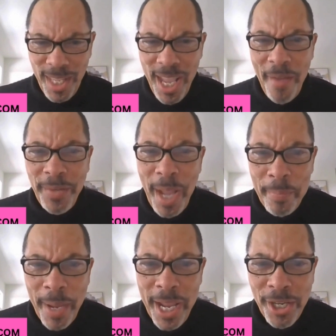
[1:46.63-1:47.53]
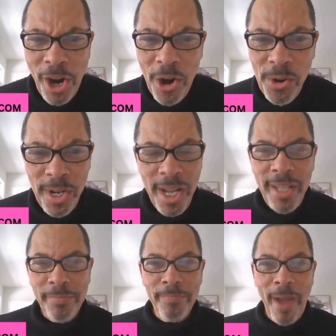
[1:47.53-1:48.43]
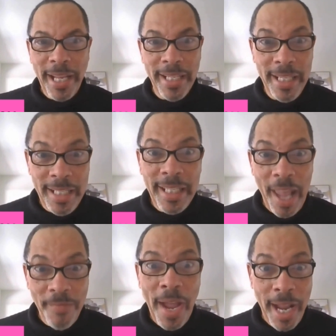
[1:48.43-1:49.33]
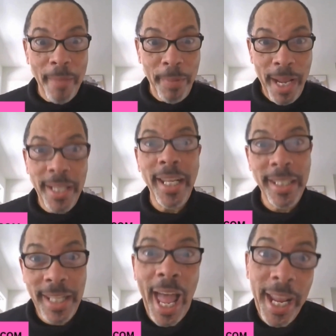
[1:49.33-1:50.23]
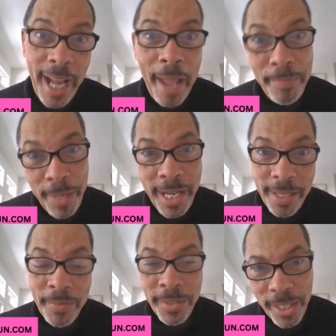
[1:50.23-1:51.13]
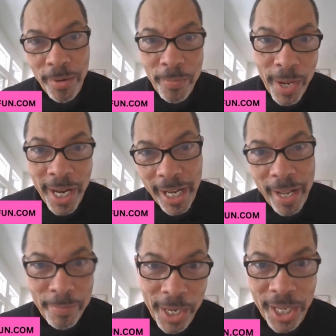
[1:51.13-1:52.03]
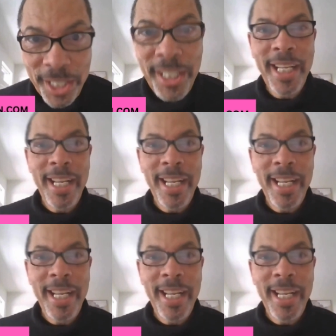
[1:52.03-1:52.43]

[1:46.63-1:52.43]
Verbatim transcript: Have you got paid, Carl? My goodness, have I got paid? Yes, I got paid. And I'm telling everybody I got paid.